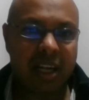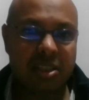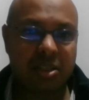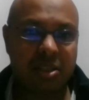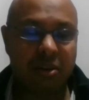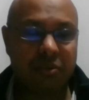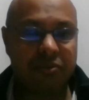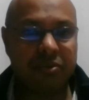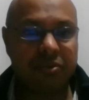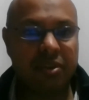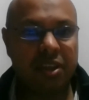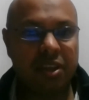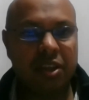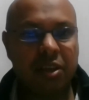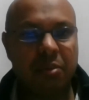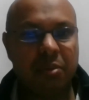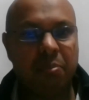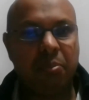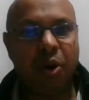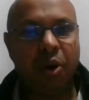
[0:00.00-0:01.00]
of
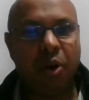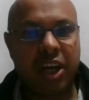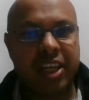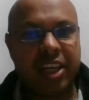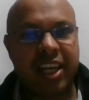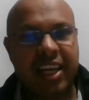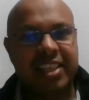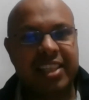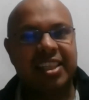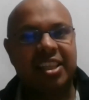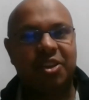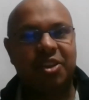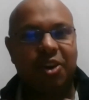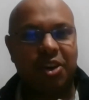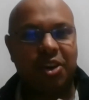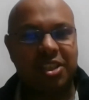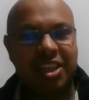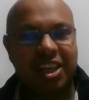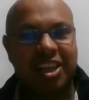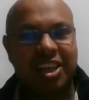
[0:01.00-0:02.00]
monetizing
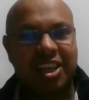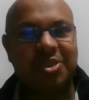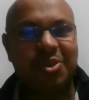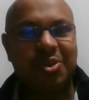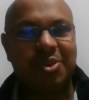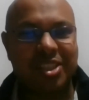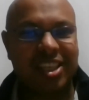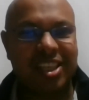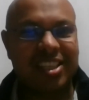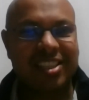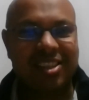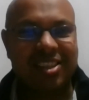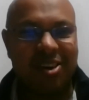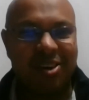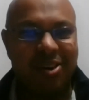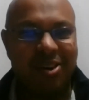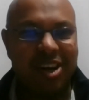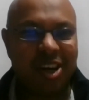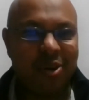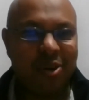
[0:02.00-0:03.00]
coastal resources,
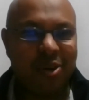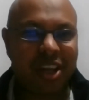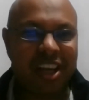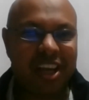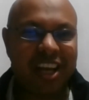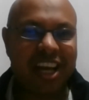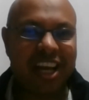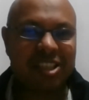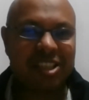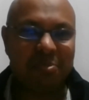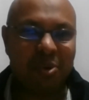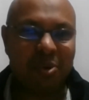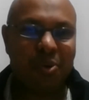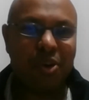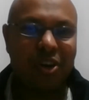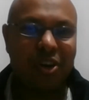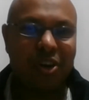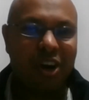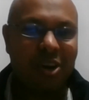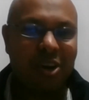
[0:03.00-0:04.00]
only looking at blue
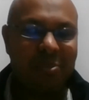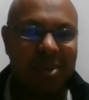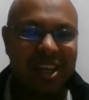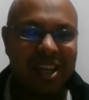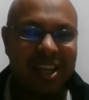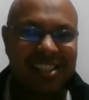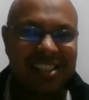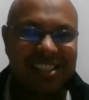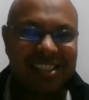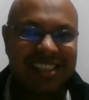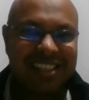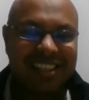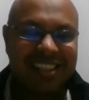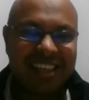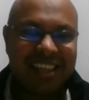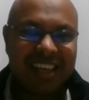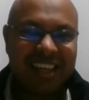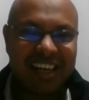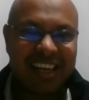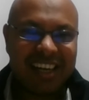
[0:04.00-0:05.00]
economy as
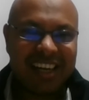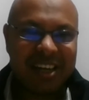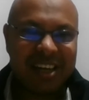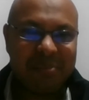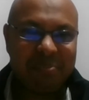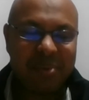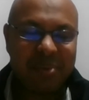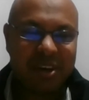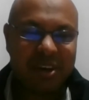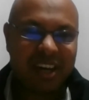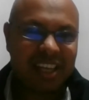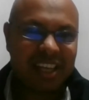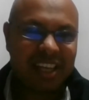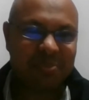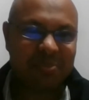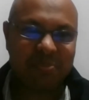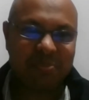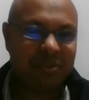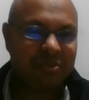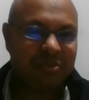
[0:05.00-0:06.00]

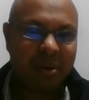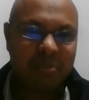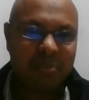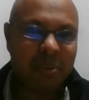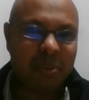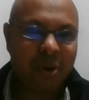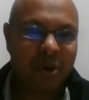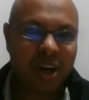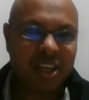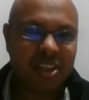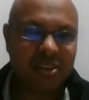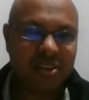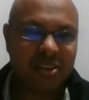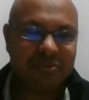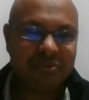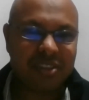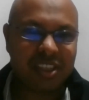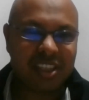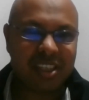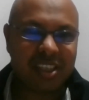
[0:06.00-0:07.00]
from the point of
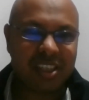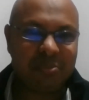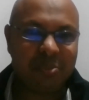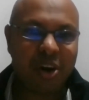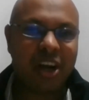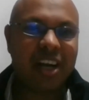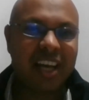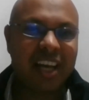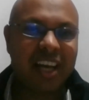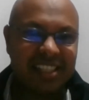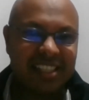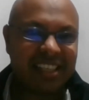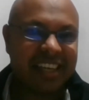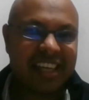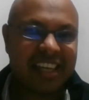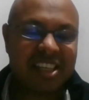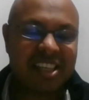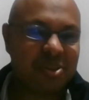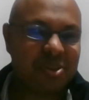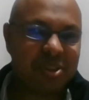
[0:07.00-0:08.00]
monetizing
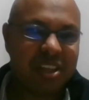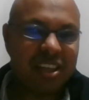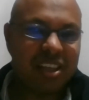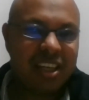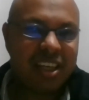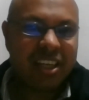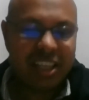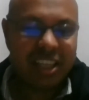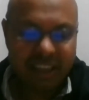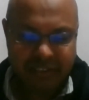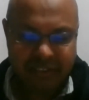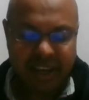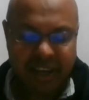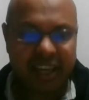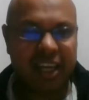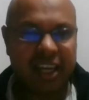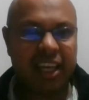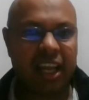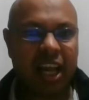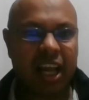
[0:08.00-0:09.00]
it. So
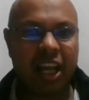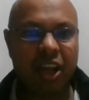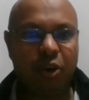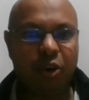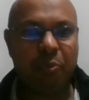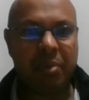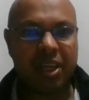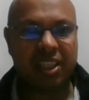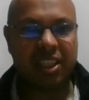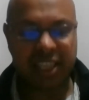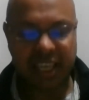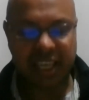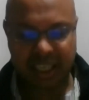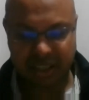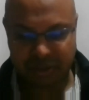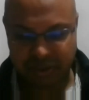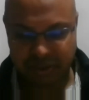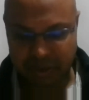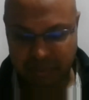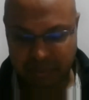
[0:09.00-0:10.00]
definitely an eye-opener. Thank
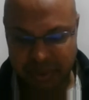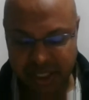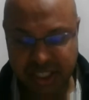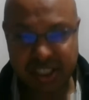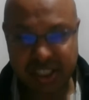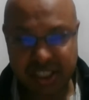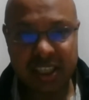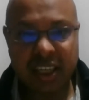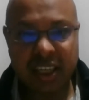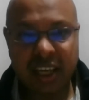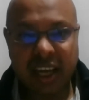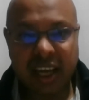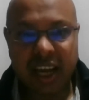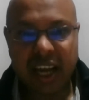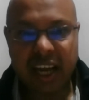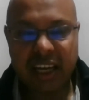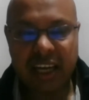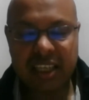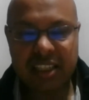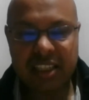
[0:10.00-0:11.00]
you very much.
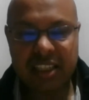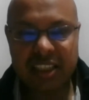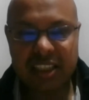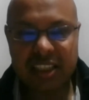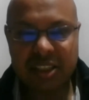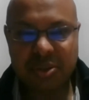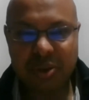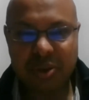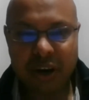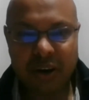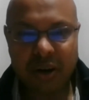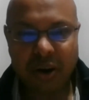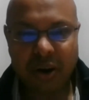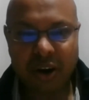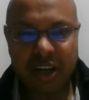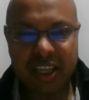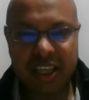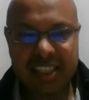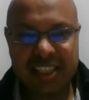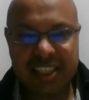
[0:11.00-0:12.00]
And to our
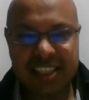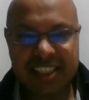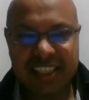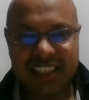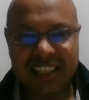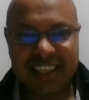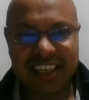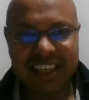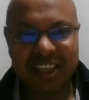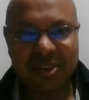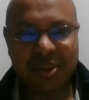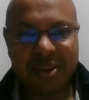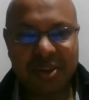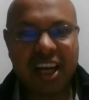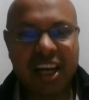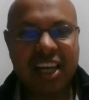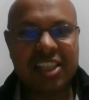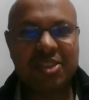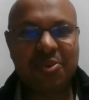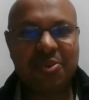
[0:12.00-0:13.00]
audience, you can
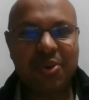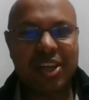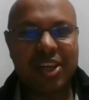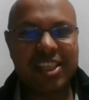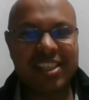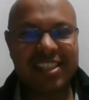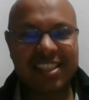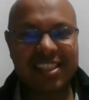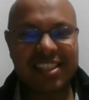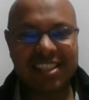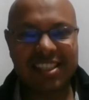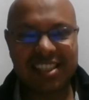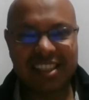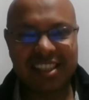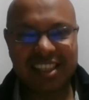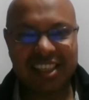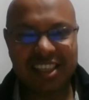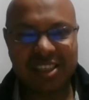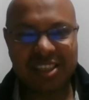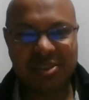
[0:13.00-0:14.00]
ask questions
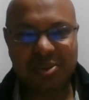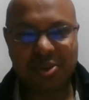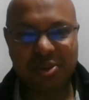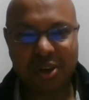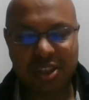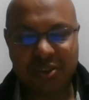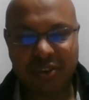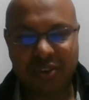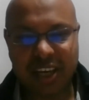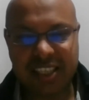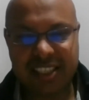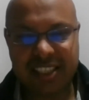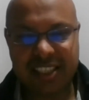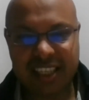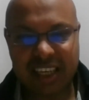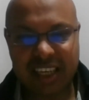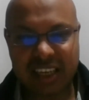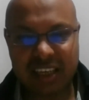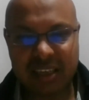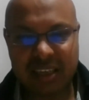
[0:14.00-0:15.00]
to Dr.
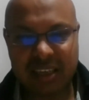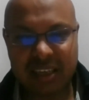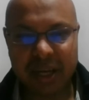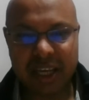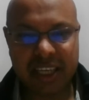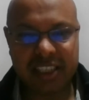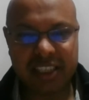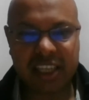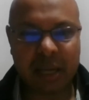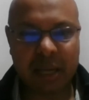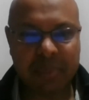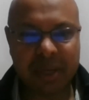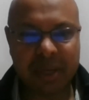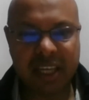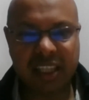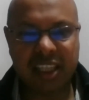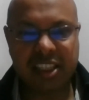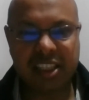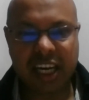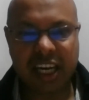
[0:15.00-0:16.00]
Weiskel by typing
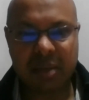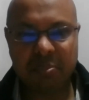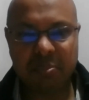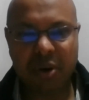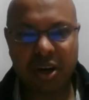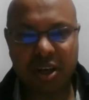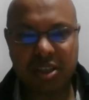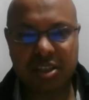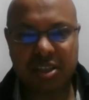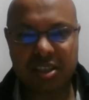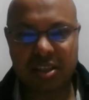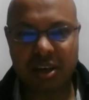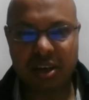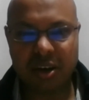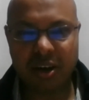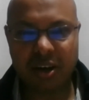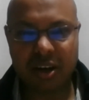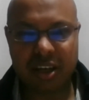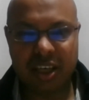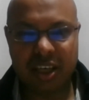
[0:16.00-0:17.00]
in the chat box,
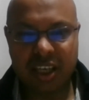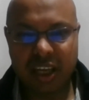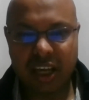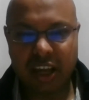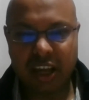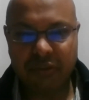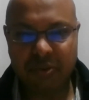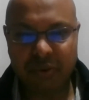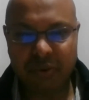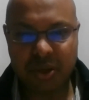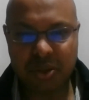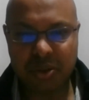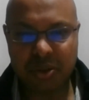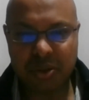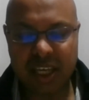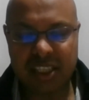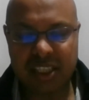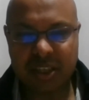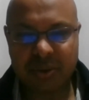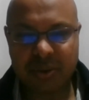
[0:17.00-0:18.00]
or if you want to
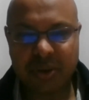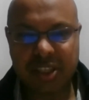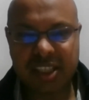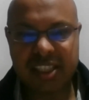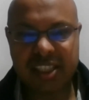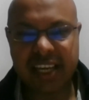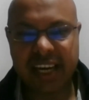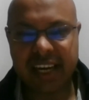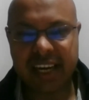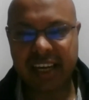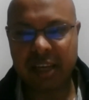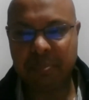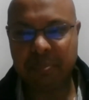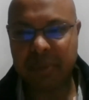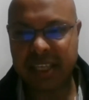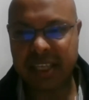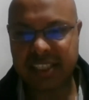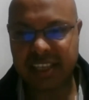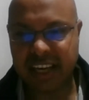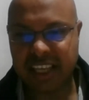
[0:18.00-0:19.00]
ask the questions directly,
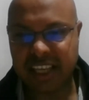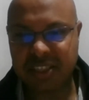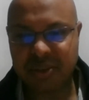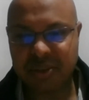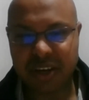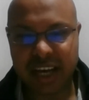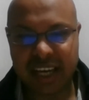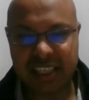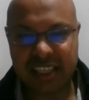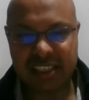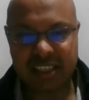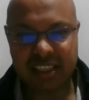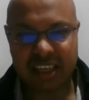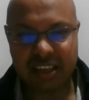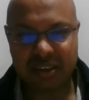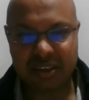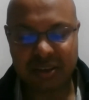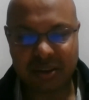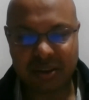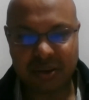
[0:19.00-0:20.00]
please raise your hand and
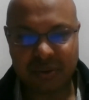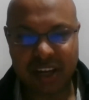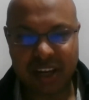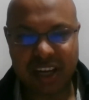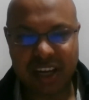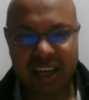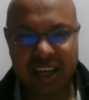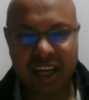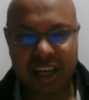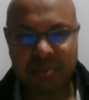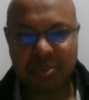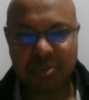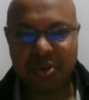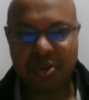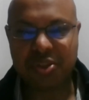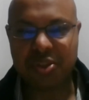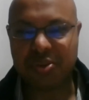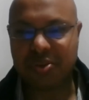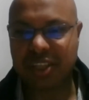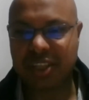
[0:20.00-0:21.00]
we'll
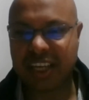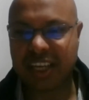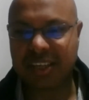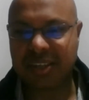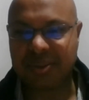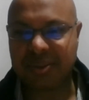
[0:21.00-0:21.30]
unmute you. Thank you.